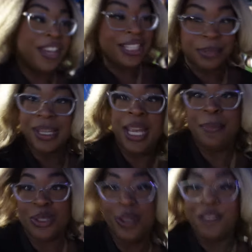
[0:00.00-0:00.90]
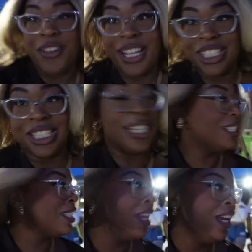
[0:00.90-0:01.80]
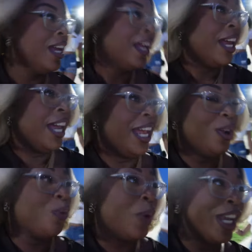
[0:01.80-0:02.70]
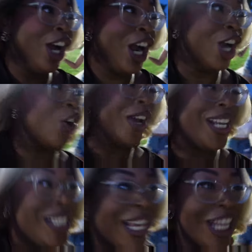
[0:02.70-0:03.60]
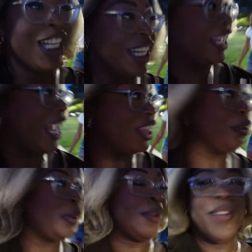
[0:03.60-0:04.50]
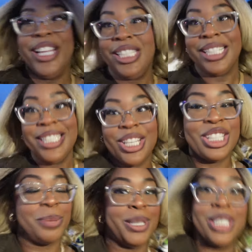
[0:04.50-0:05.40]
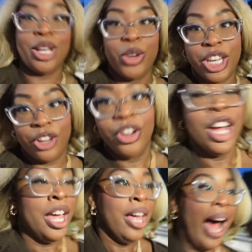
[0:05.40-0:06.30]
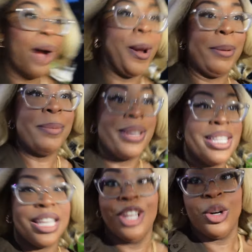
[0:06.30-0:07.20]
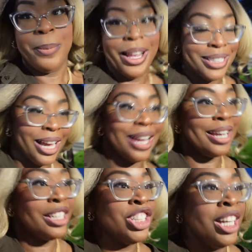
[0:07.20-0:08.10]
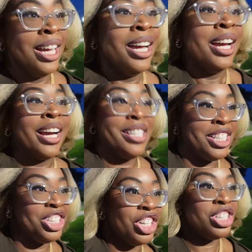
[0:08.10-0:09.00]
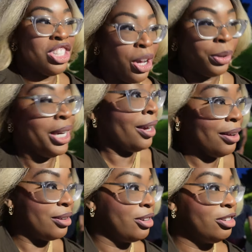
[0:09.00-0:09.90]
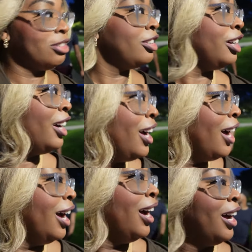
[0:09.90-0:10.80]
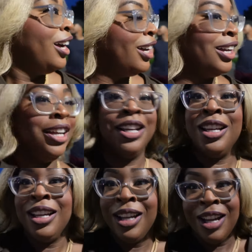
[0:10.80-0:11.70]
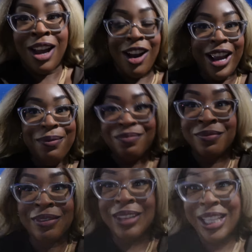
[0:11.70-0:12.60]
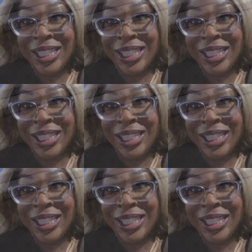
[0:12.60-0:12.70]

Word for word: done some campus renovations, and we are going to take a look at the renovations. So it's gonna be so cute. I'll probably make this a little montage because this is just so cute. I'm just loving the skin. All right, let's